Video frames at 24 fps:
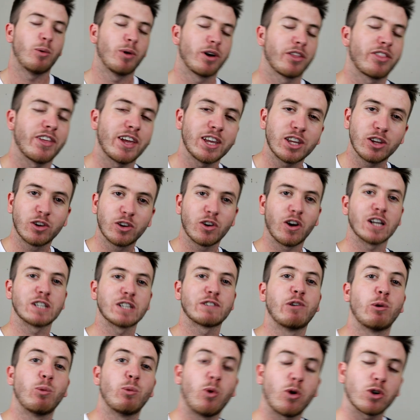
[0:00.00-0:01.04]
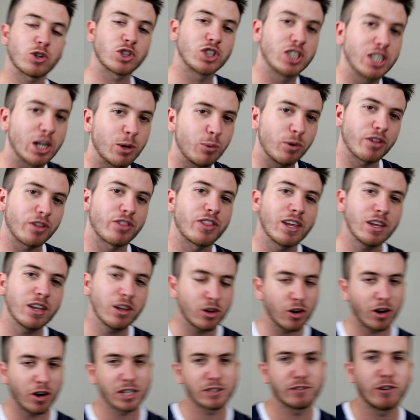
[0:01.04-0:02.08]
want to thank you guys for watching. I want to thank you
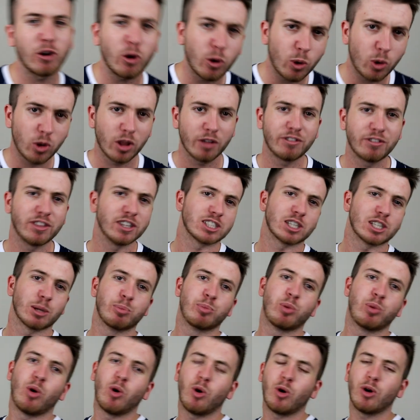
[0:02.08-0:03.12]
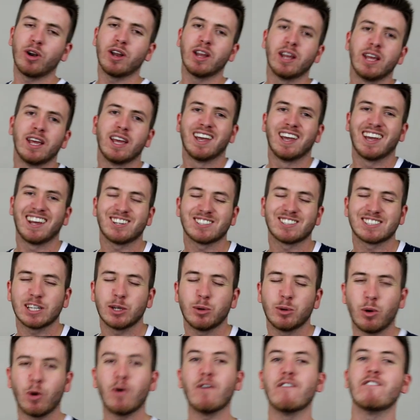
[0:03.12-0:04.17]
guys for all of the support. And I'll see
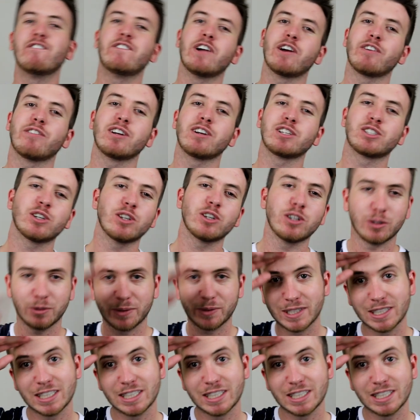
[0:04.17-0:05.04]
you all very, very soon.